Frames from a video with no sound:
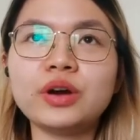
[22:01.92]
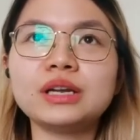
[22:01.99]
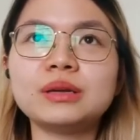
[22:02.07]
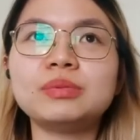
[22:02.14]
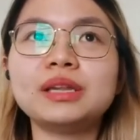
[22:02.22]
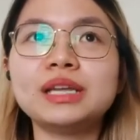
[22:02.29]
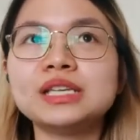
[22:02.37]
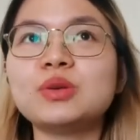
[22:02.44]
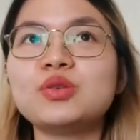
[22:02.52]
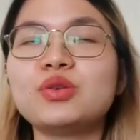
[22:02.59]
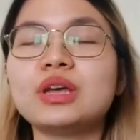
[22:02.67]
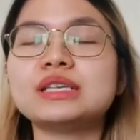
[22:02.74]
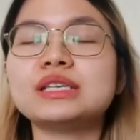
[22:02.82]
place where
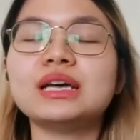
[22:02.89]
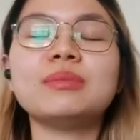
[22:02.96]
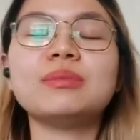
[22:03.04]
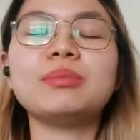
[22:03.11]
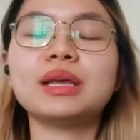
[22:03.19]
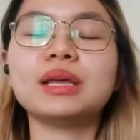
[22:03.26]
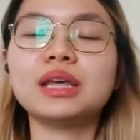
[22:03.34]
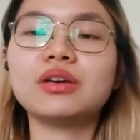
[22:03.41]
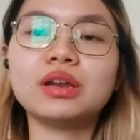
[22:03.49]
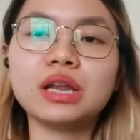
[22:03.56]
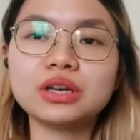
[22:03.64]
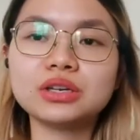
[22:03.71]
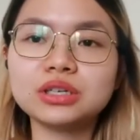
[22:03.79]
you can start making
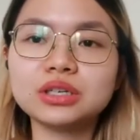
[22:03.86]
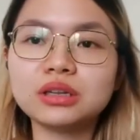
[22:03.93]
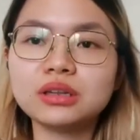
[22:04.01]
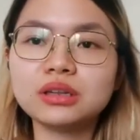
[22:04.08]
connection?